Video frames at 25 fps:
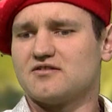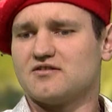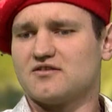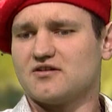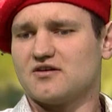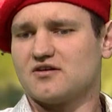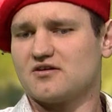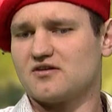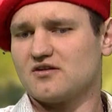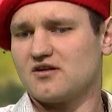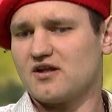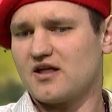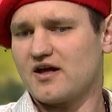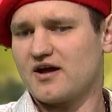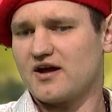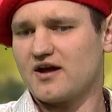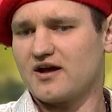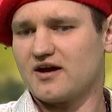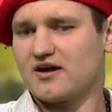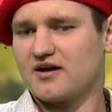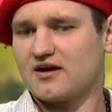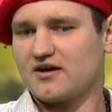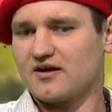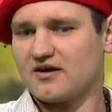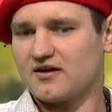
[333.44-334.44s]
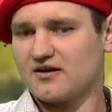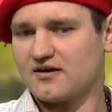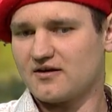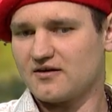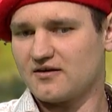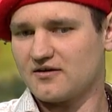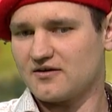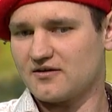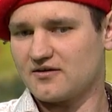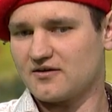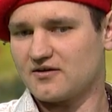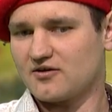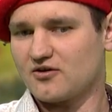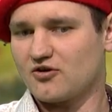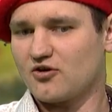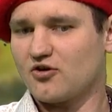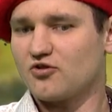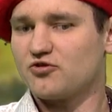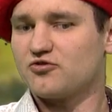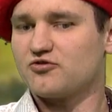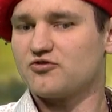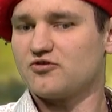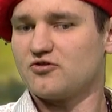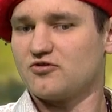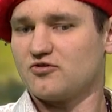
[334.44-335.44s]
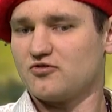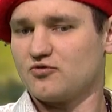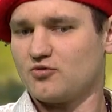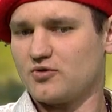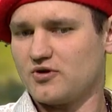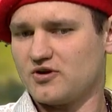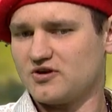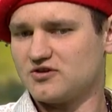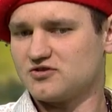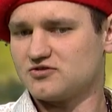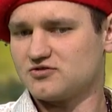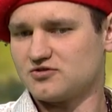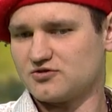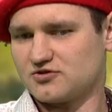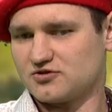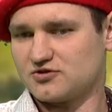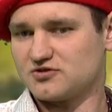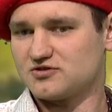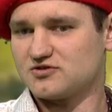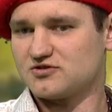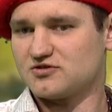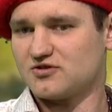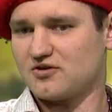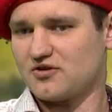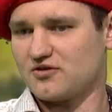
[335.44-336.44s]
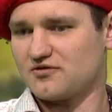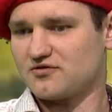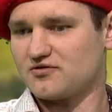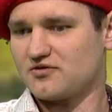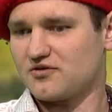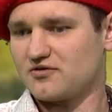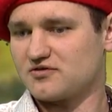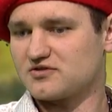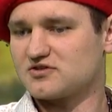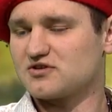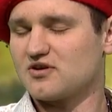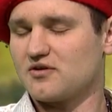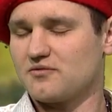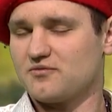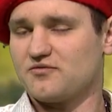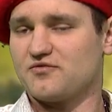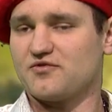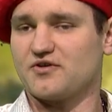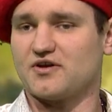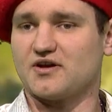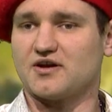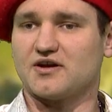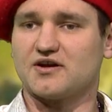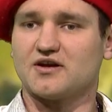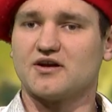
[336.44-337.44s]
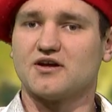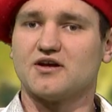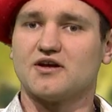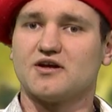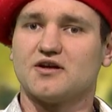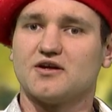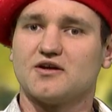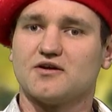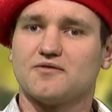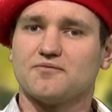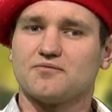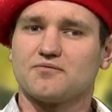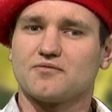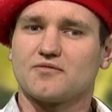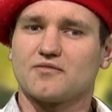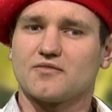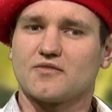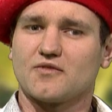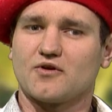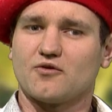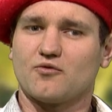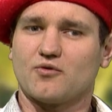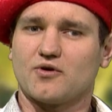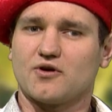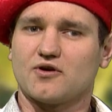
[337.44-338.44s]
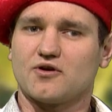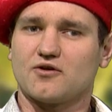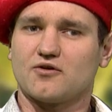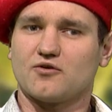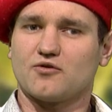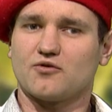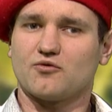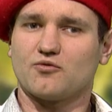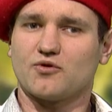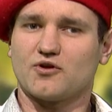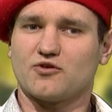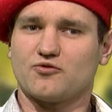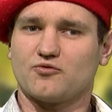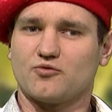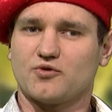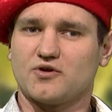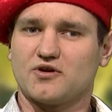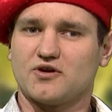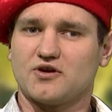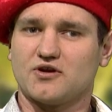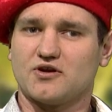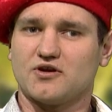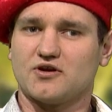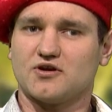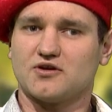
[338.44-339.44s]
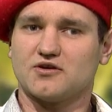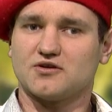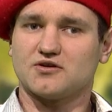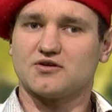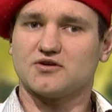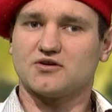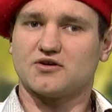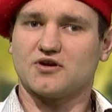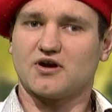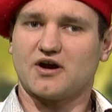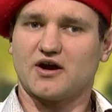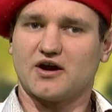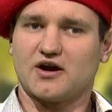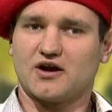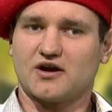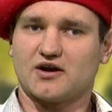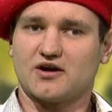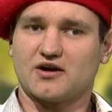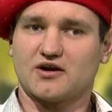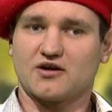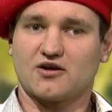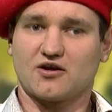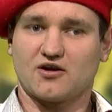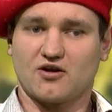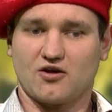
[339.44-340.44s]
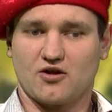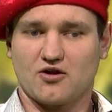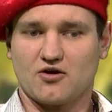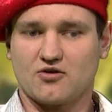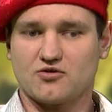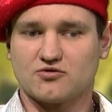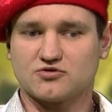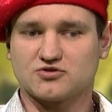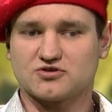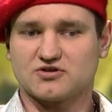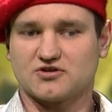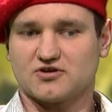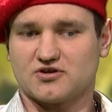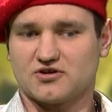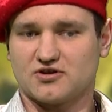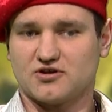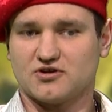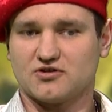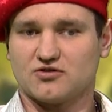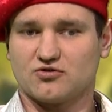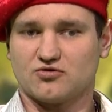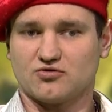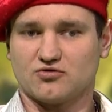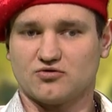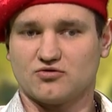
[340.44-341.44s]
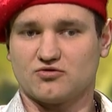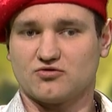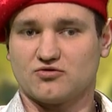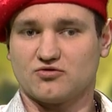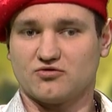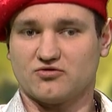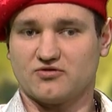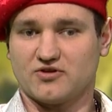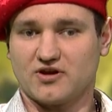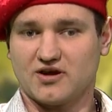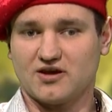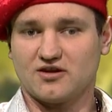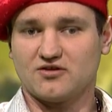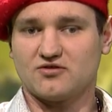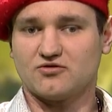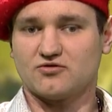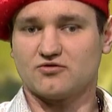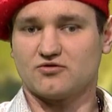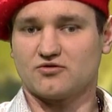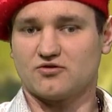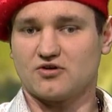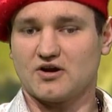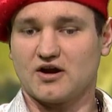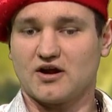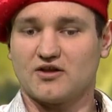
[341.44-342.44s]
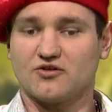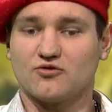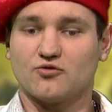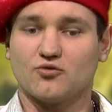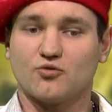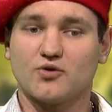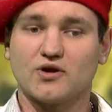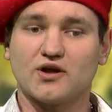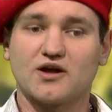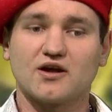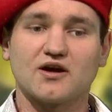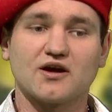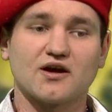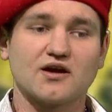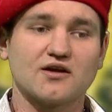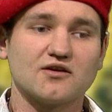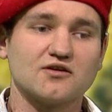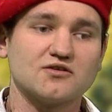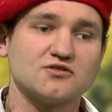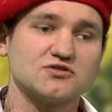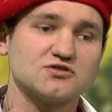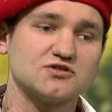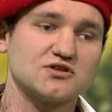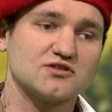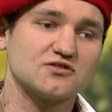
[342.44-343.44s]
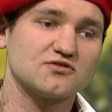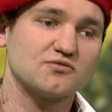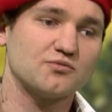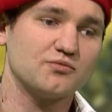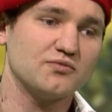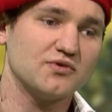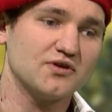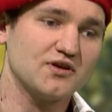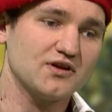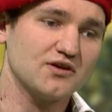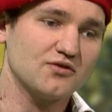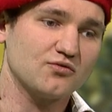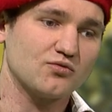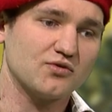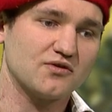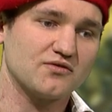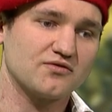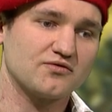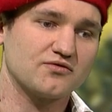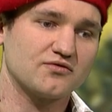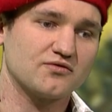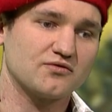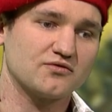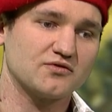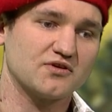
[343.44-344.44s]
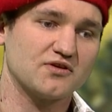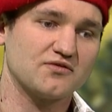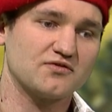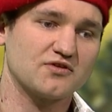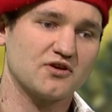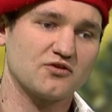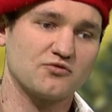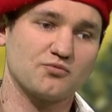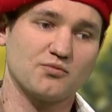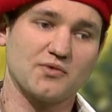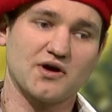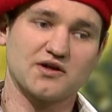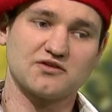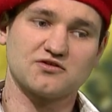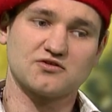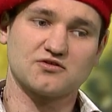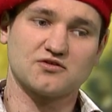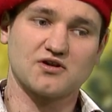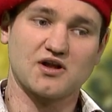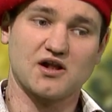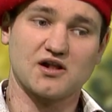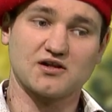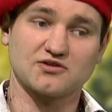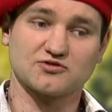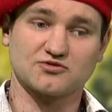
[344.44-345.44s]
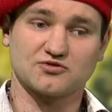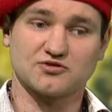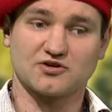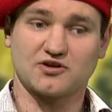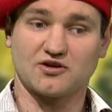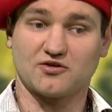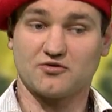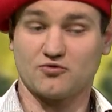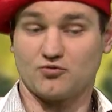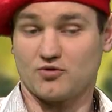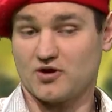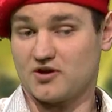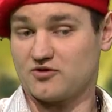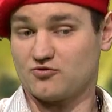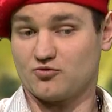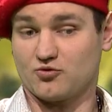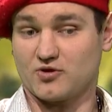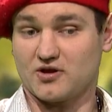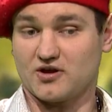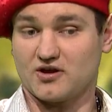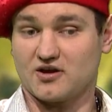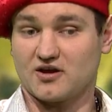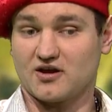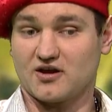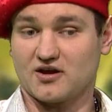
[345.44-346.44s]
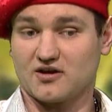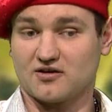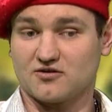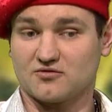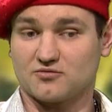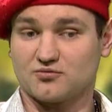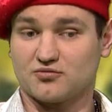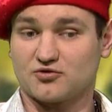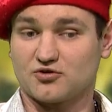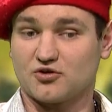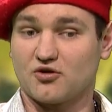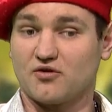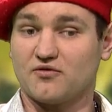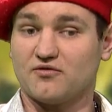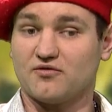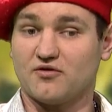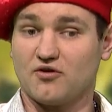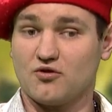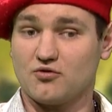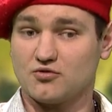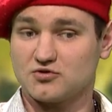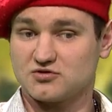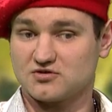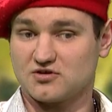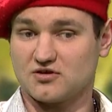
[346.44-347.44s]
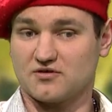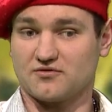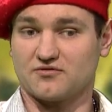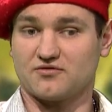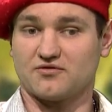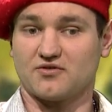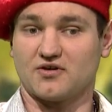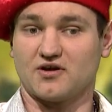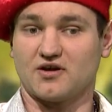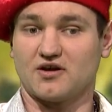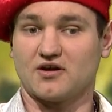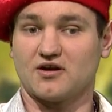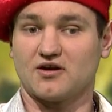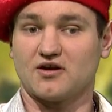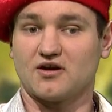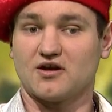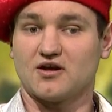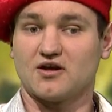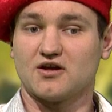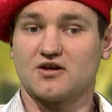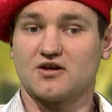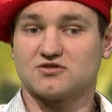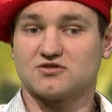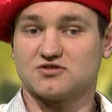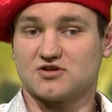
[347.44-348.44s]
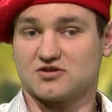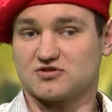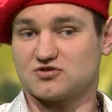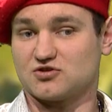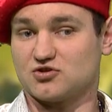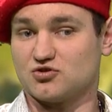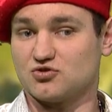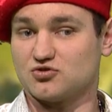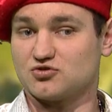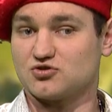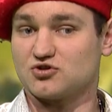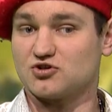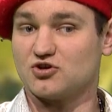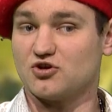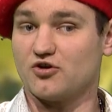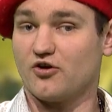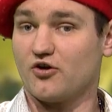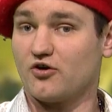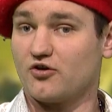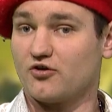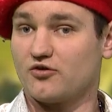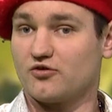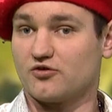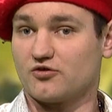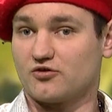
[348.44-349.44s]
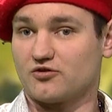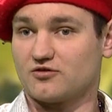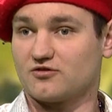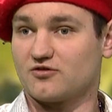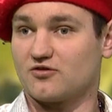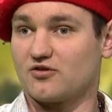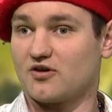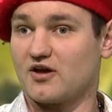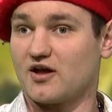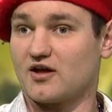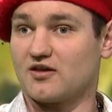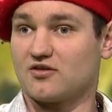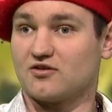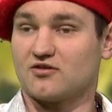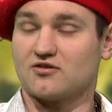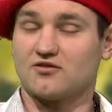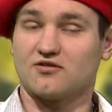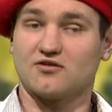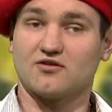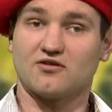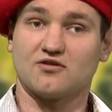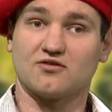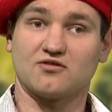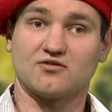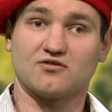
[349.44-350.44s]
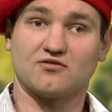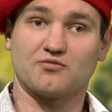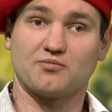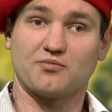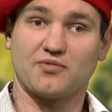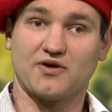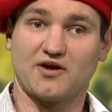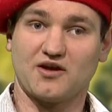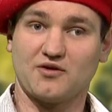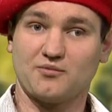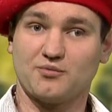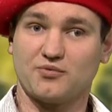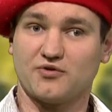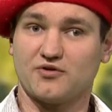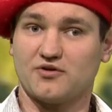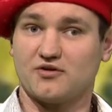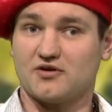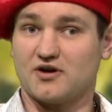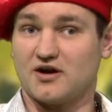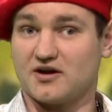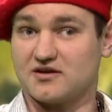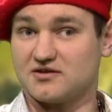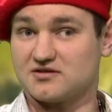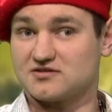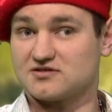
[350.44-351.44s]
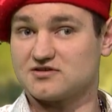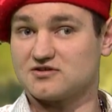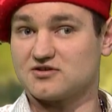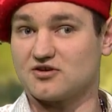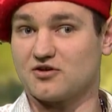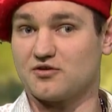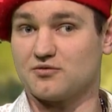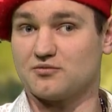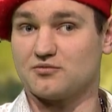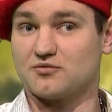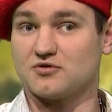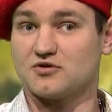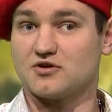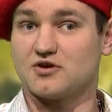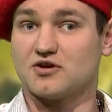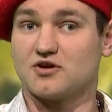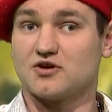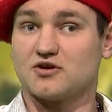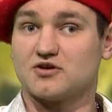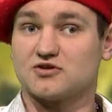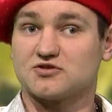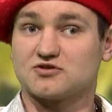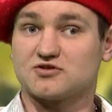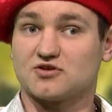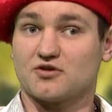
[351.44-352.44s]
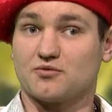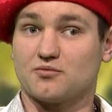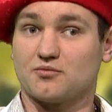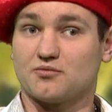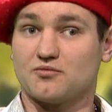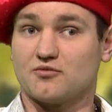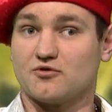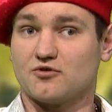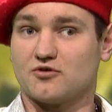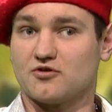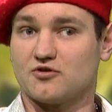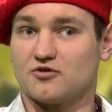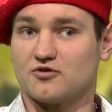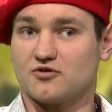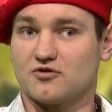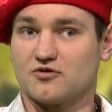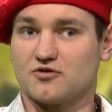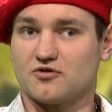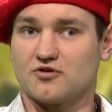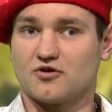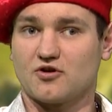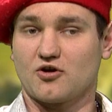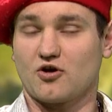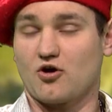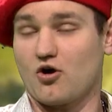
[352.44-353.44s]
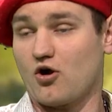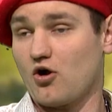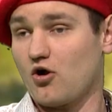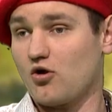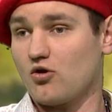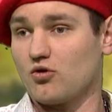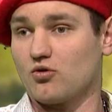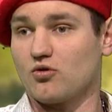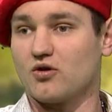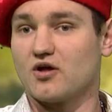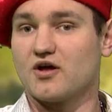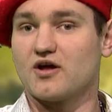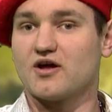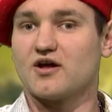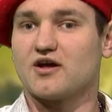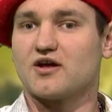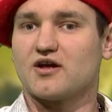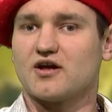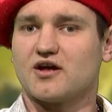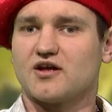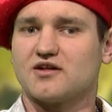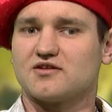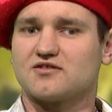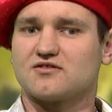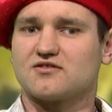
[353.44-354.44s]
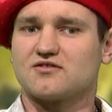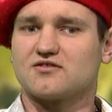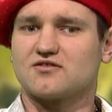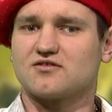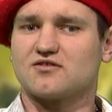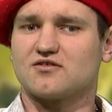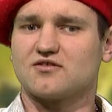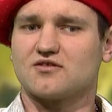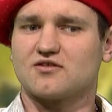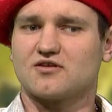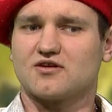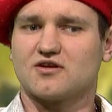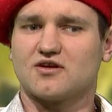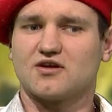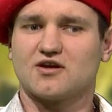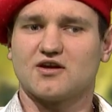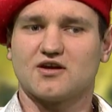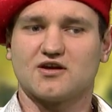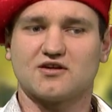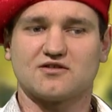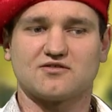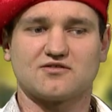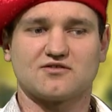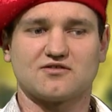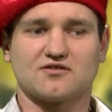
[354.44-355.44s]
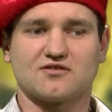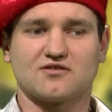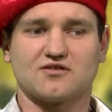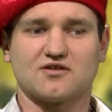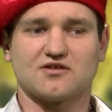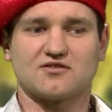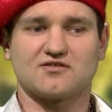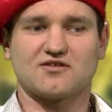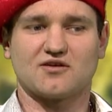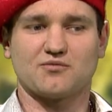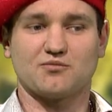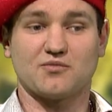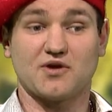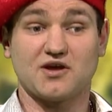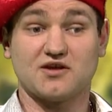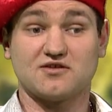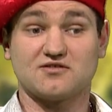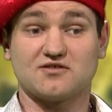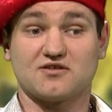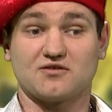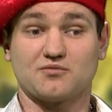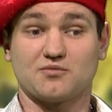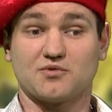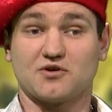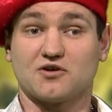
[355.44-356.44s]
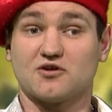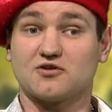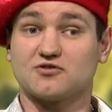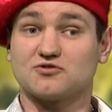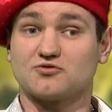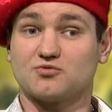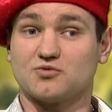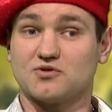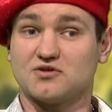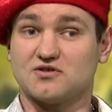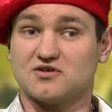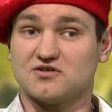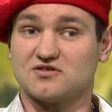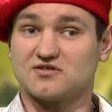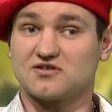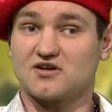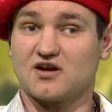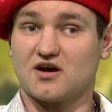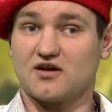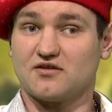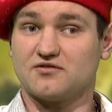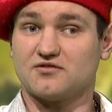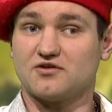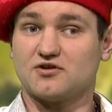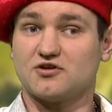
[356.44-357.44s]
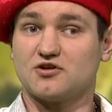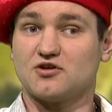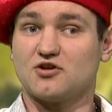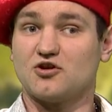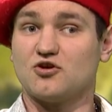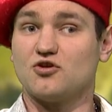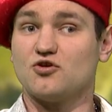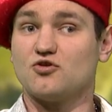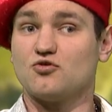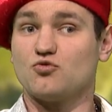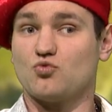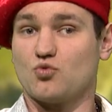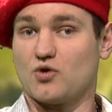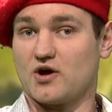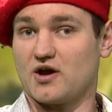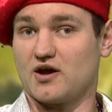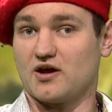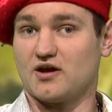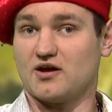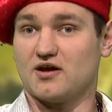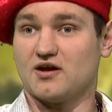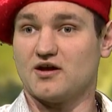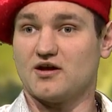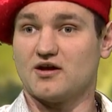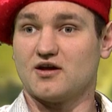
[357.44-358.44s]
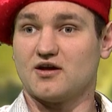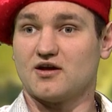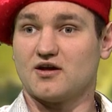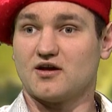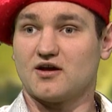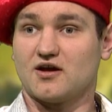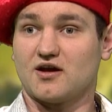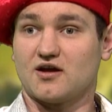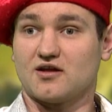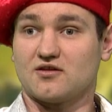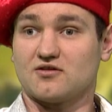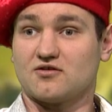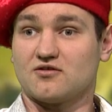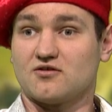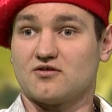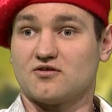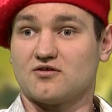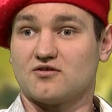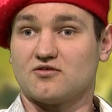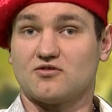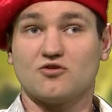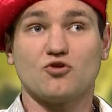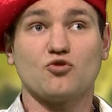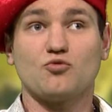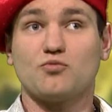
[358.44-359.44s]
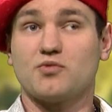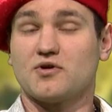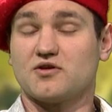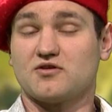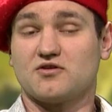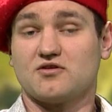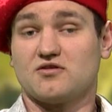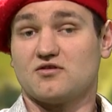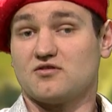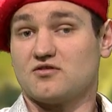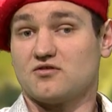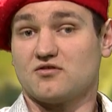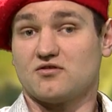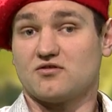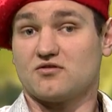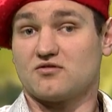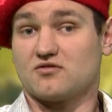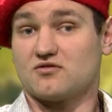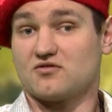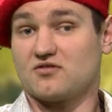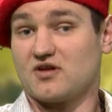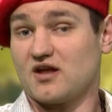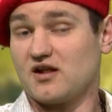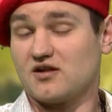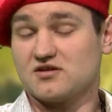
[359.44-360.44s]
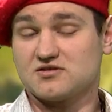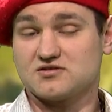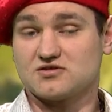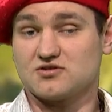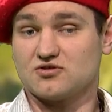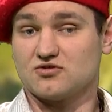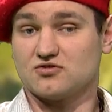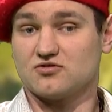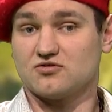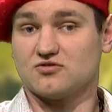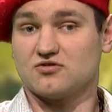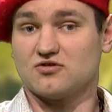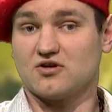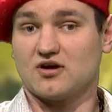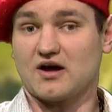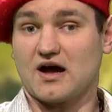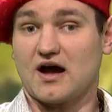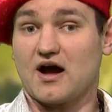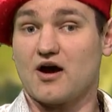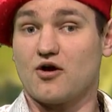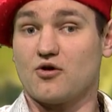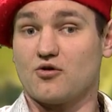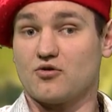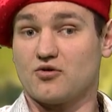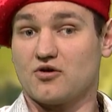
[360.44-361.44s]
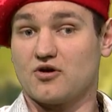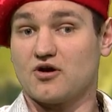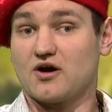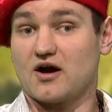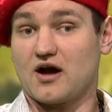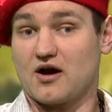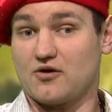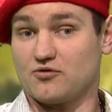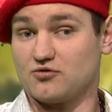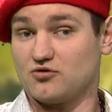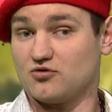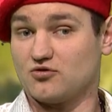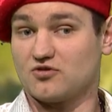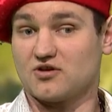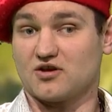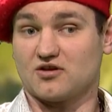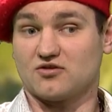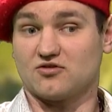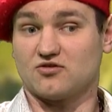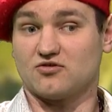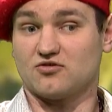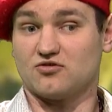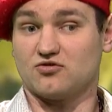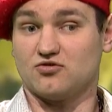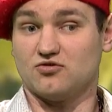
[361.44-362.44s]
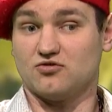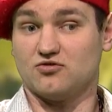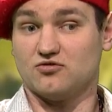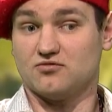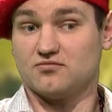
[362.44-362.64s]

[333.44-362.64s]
They are like uh, continuators of, of, something. When, we are closer to, to nature and we can just be with different materials, when we can provoke something, just use yogurt and, and paper and some, some uh, coal, it's it's, it's amazing because we discover new way and uh, nobody uh, tells you how, how you can